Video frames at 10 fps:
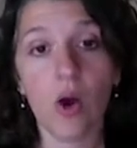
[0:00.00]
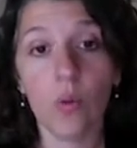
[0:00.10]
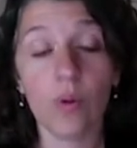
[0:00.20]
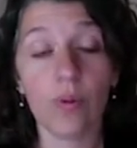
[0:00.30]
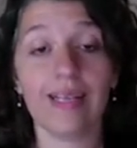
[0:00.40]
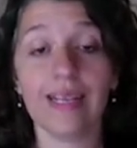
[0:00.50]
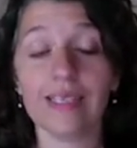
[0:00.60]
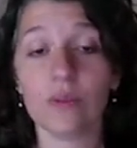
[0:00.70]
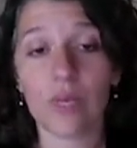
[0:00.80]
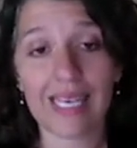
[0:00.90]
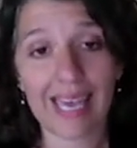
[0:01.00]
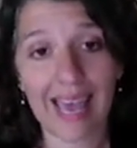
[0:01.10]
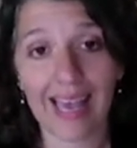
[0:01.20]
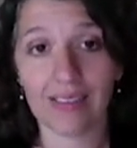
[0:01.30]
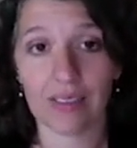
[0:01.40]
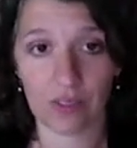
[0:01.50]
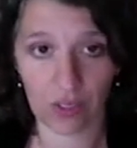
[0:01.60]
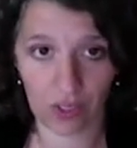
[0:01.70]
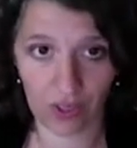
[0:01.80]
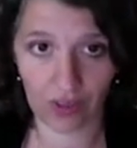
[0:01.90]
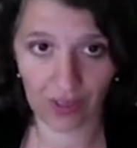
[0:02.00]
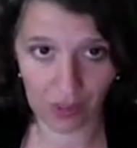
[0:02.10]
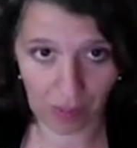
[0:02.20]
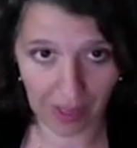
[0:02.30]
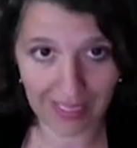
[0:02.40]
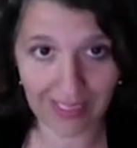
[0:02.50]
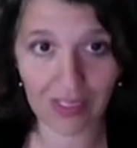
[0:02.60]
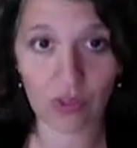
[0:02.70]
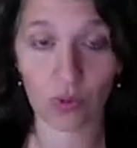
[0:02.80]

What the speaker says: We recognize that we can't secure these places,